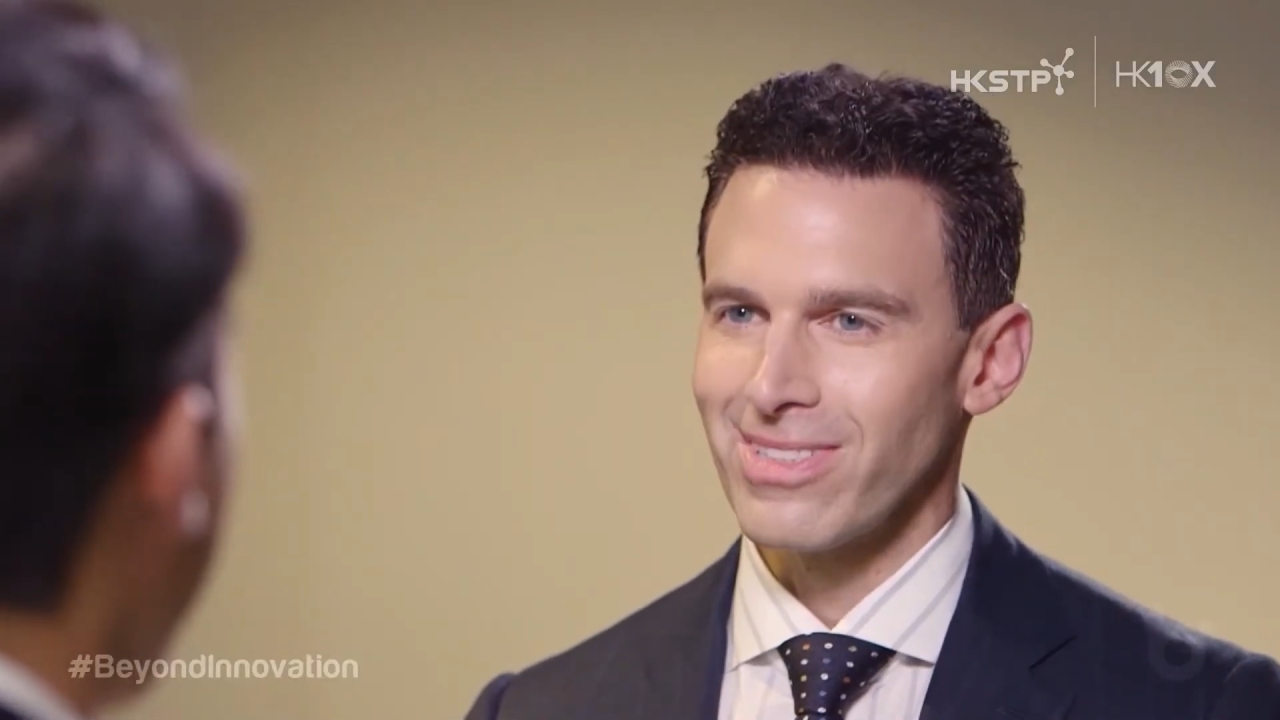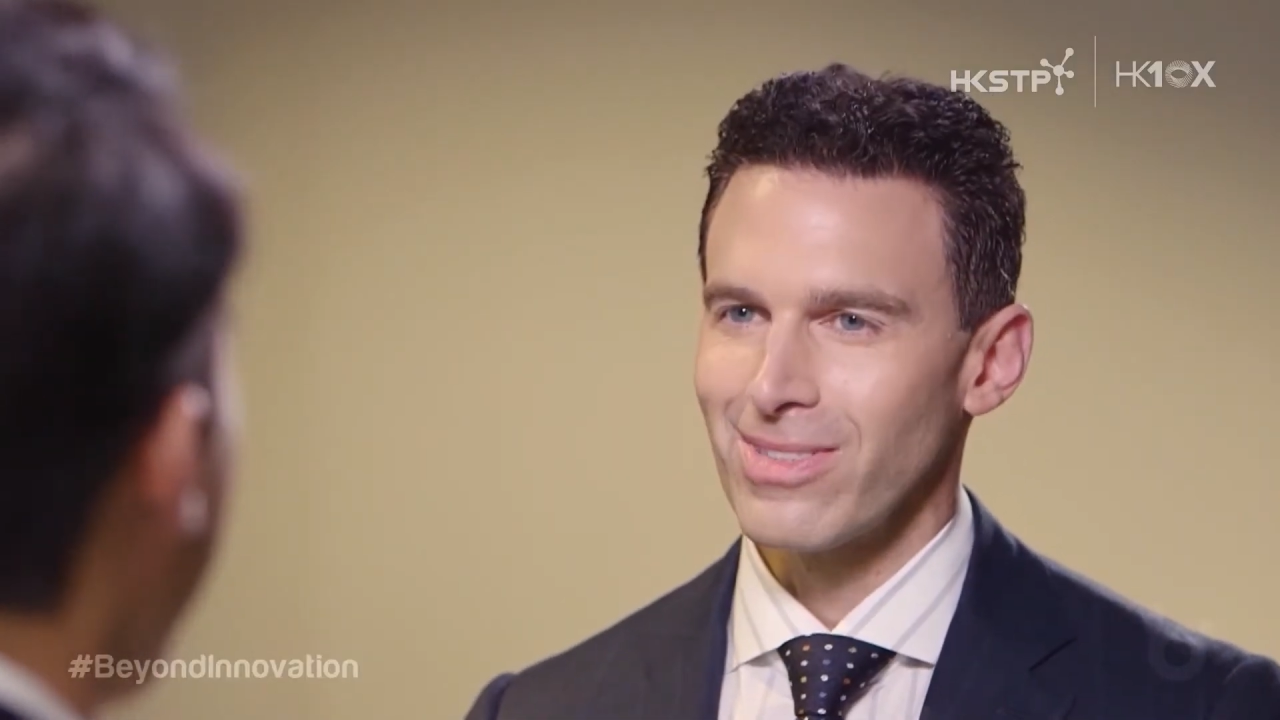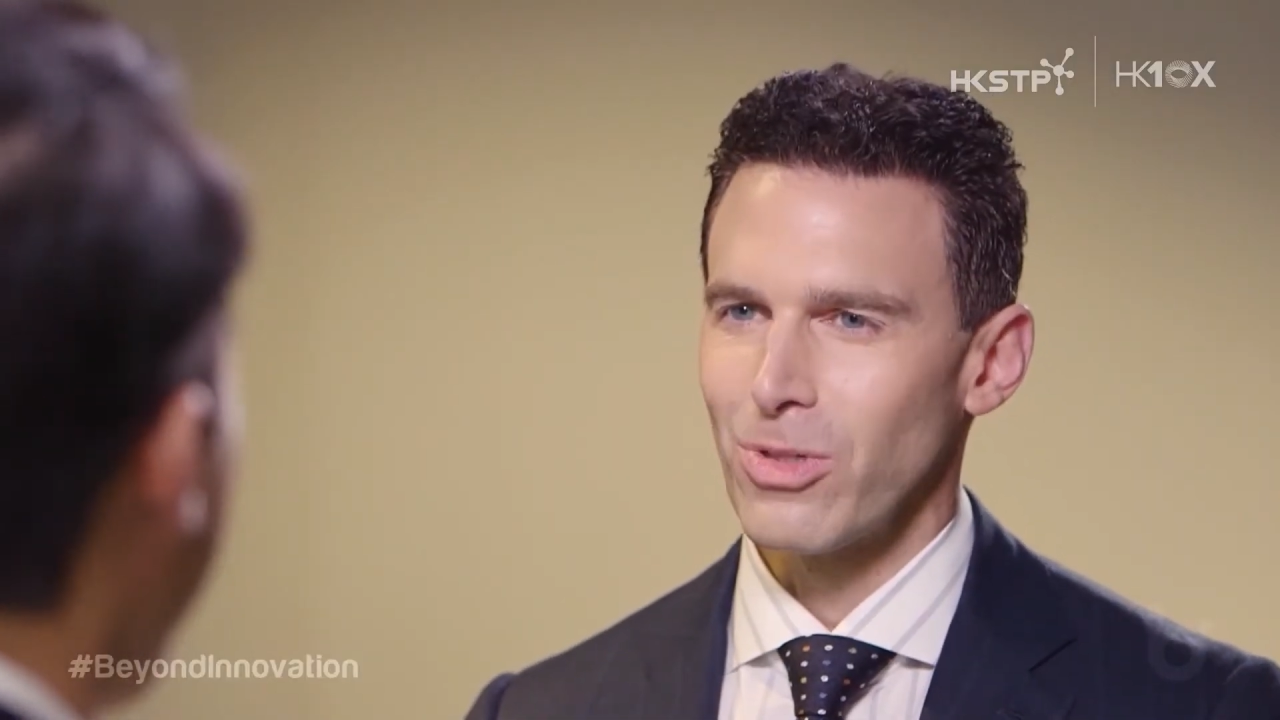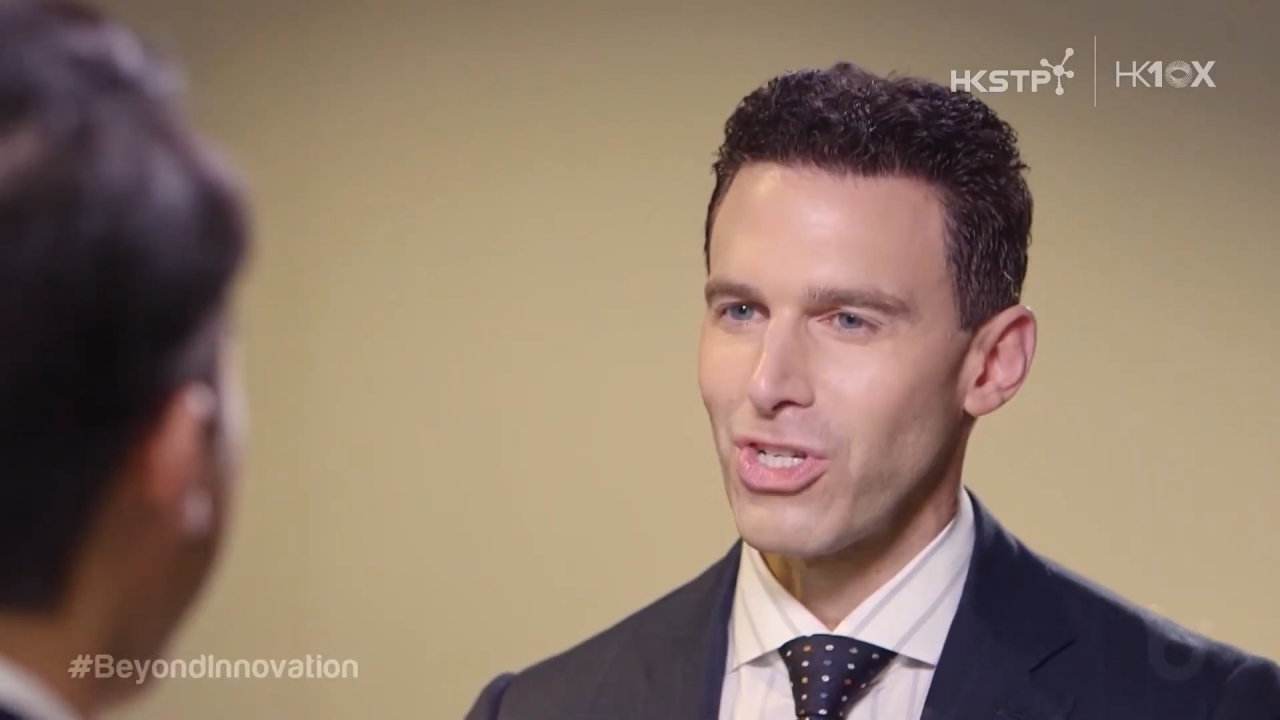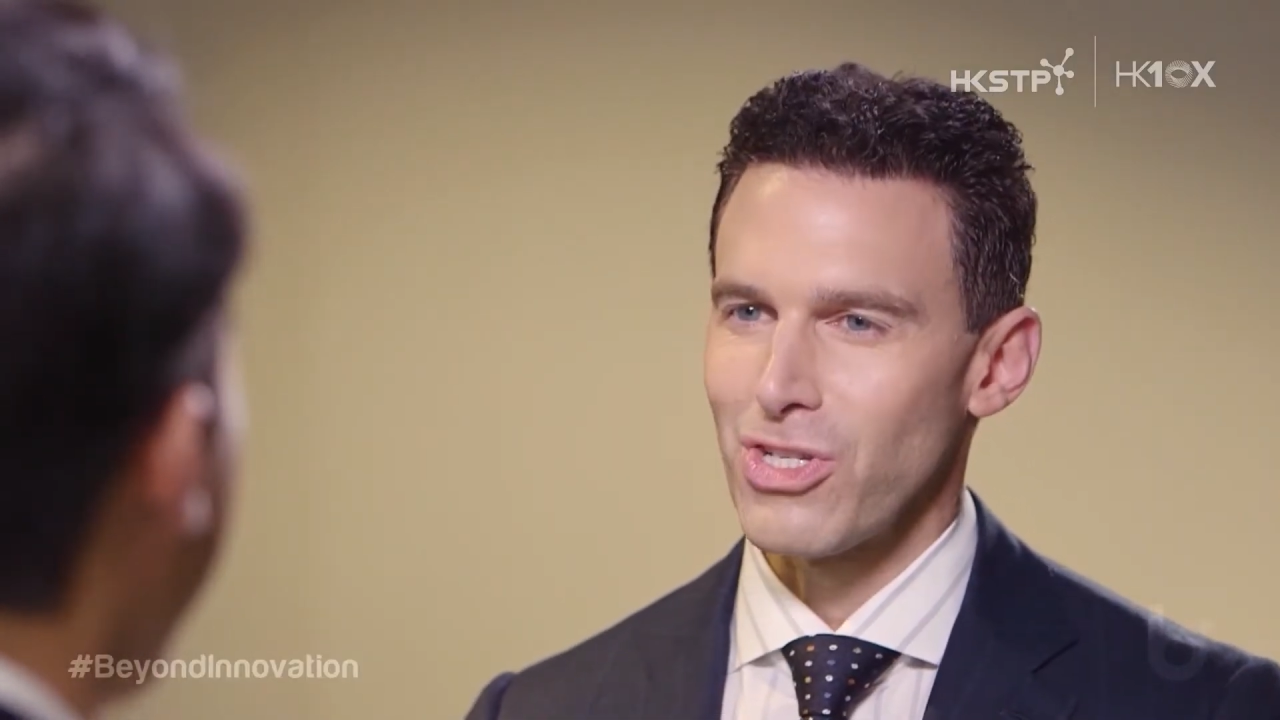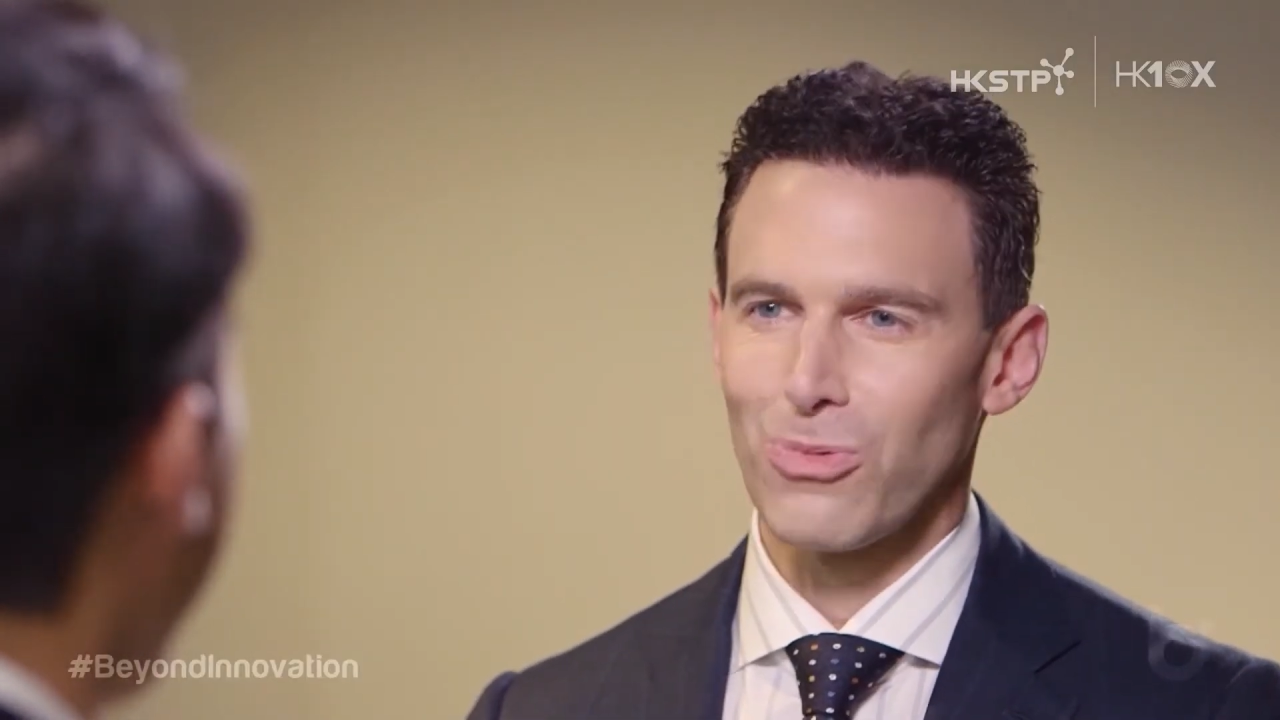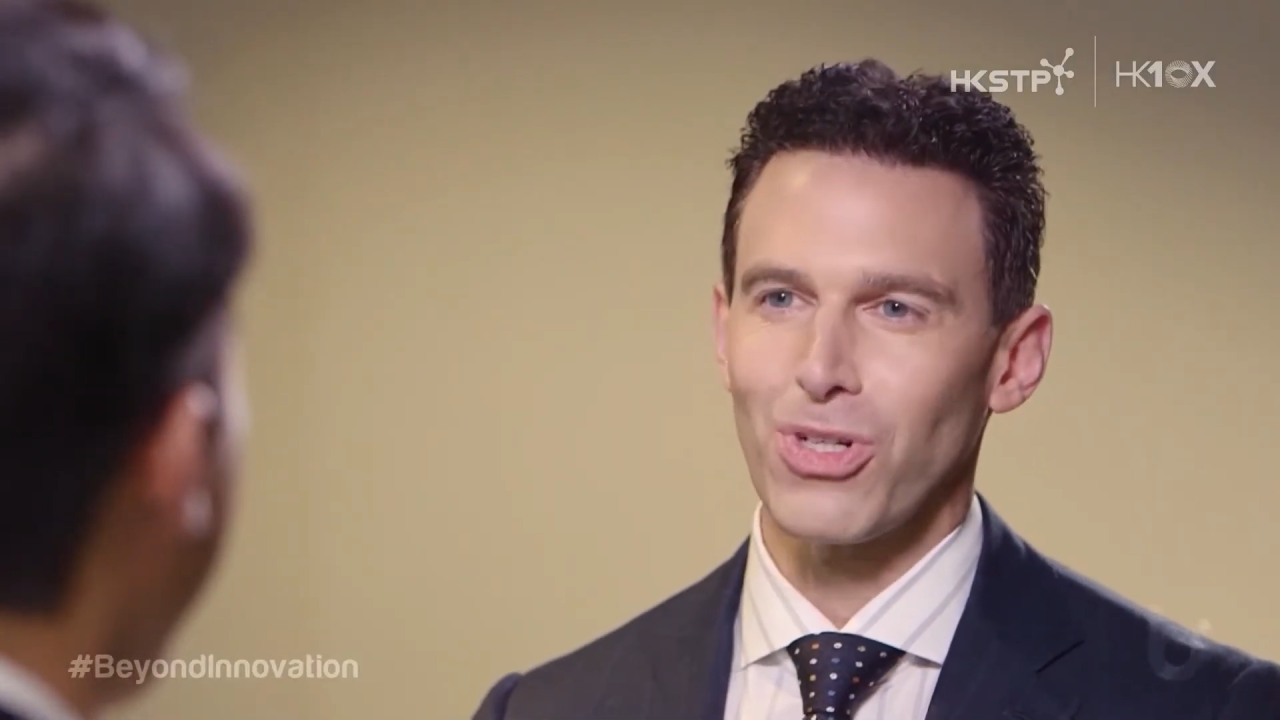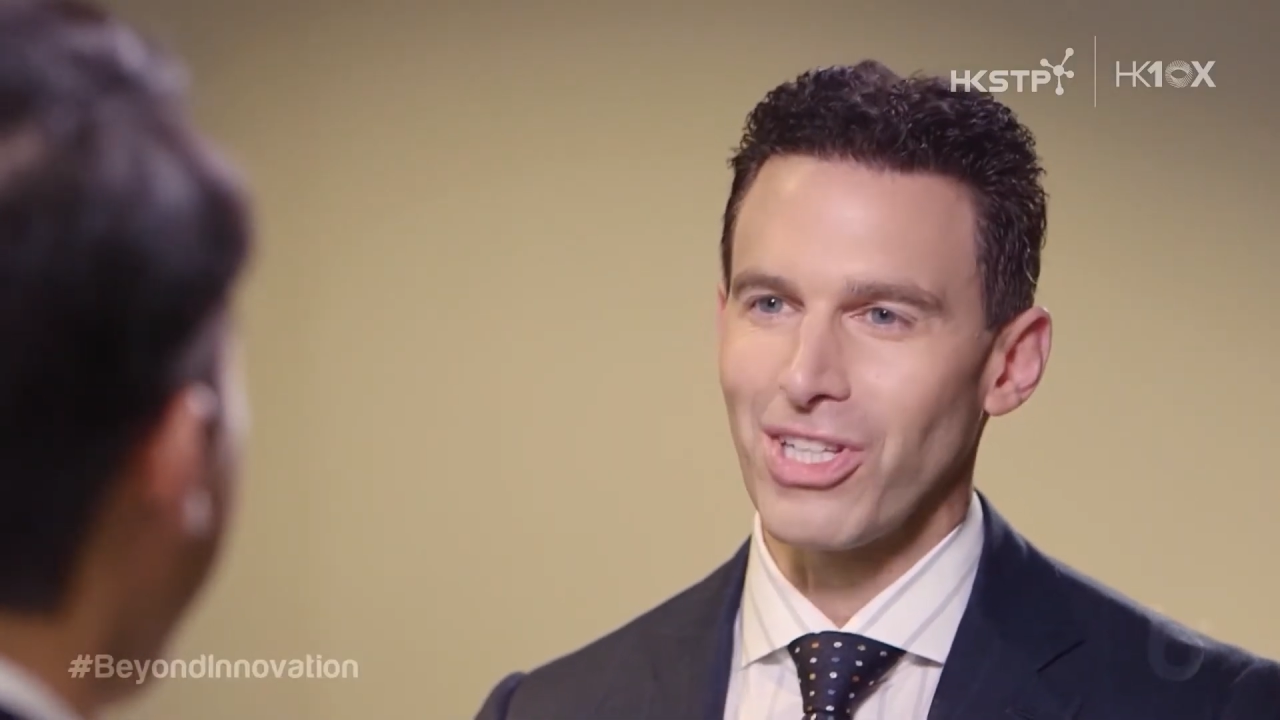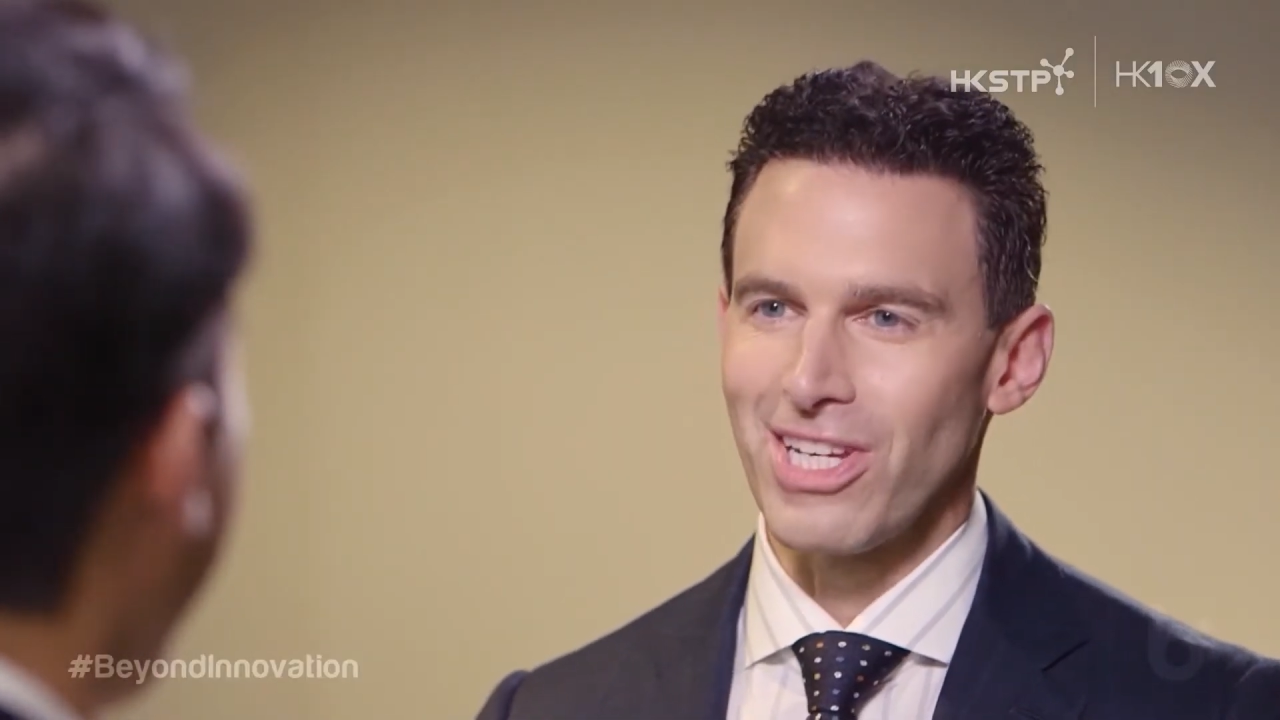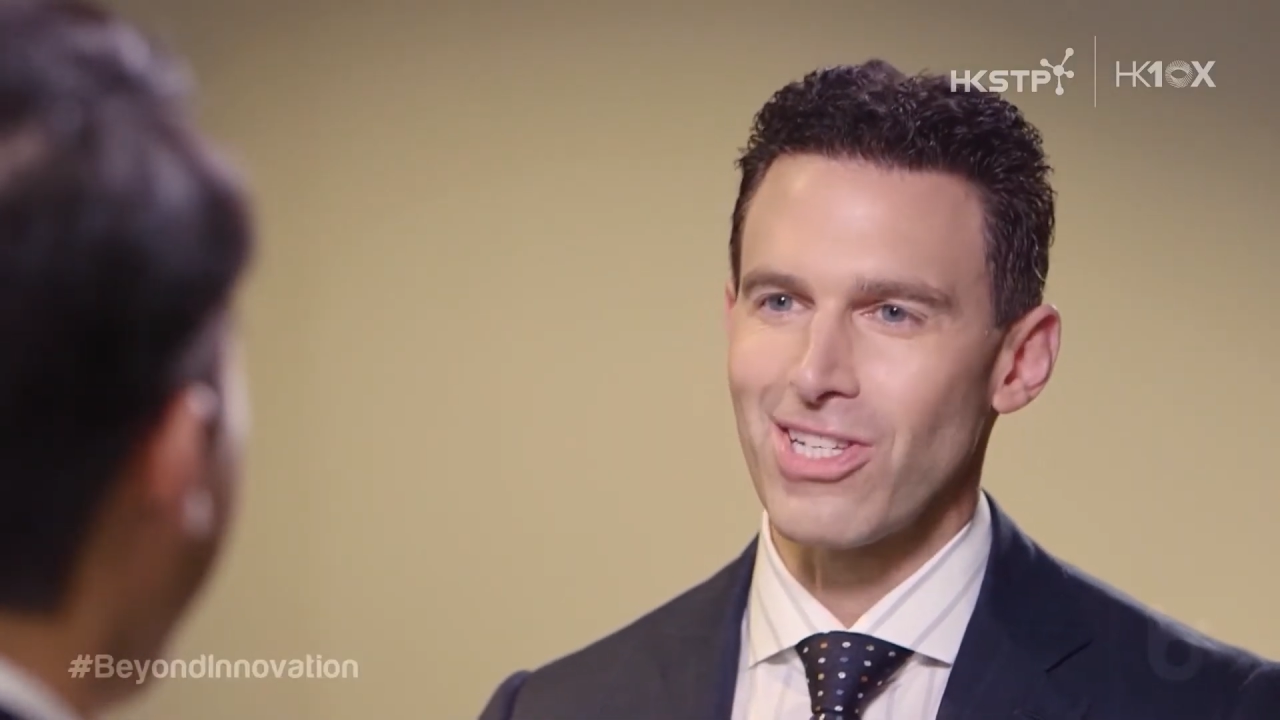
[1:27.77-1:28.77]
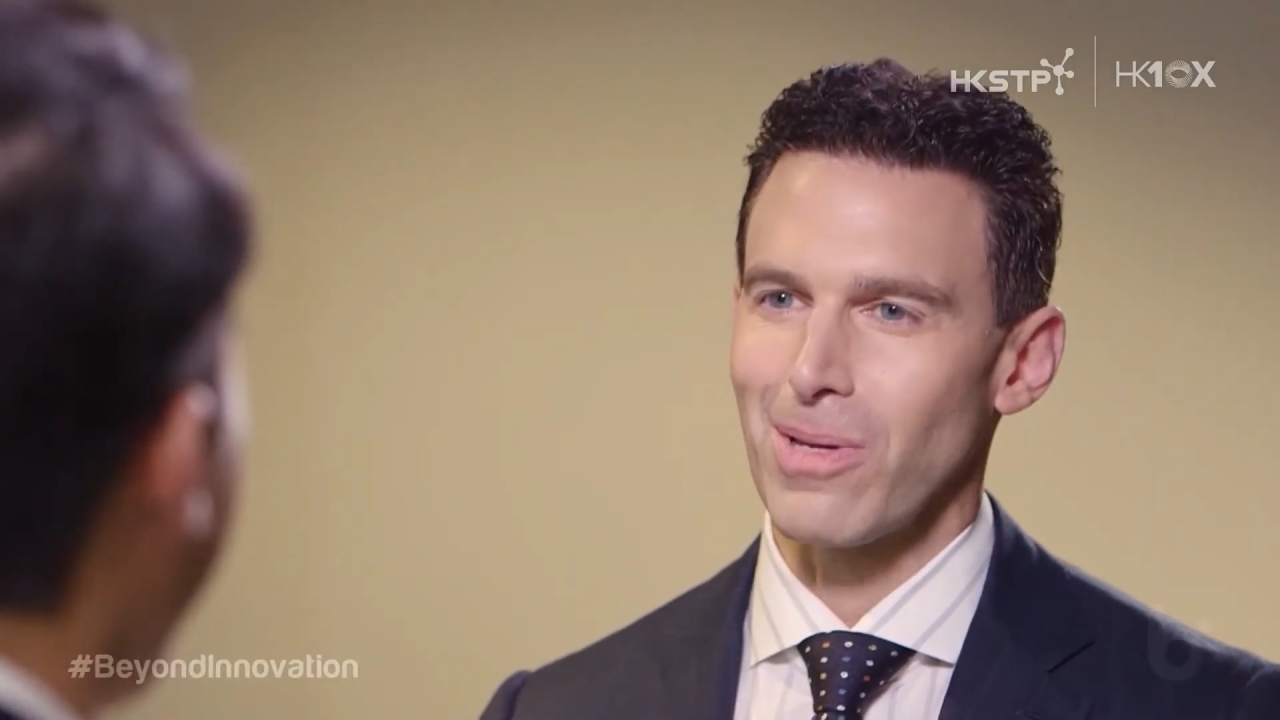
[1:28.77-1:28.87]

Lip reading: which is really